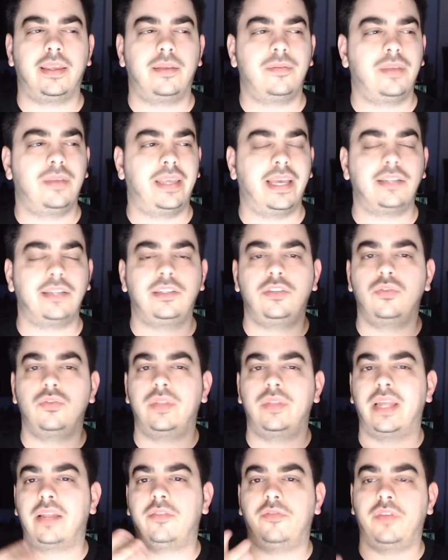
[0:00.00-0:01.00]
gets you
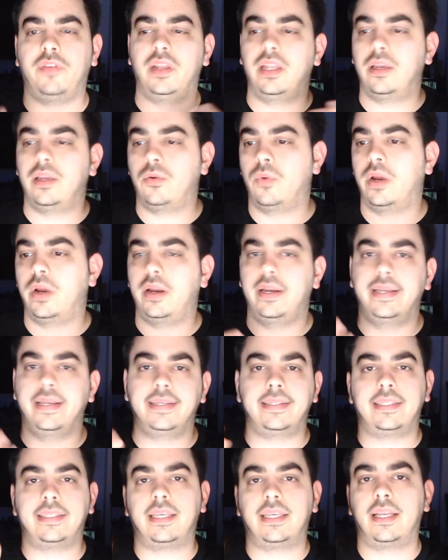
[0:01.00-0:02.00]
that feeling where
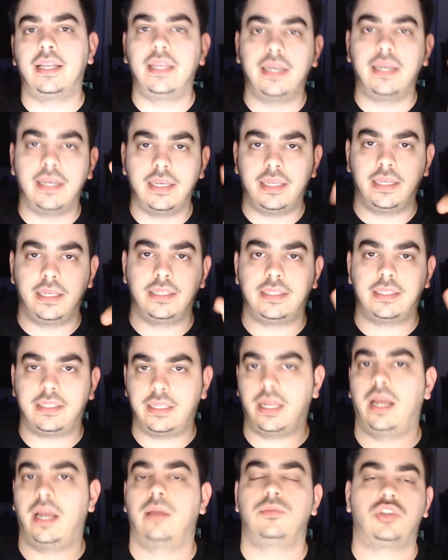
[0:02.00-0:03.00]
he's clearing his
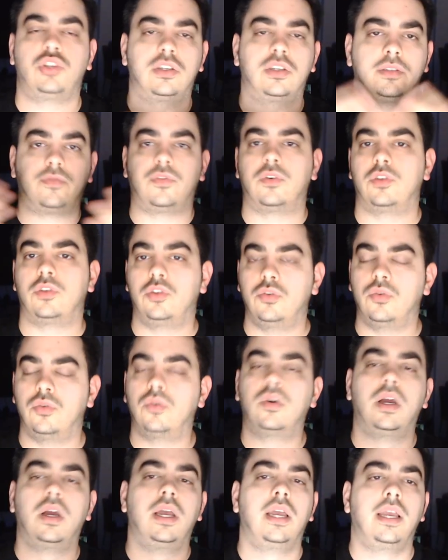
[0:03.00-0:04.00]
time just for
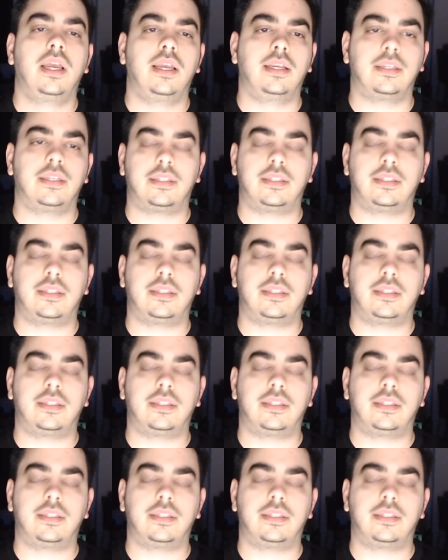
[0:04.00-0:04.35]
you, he's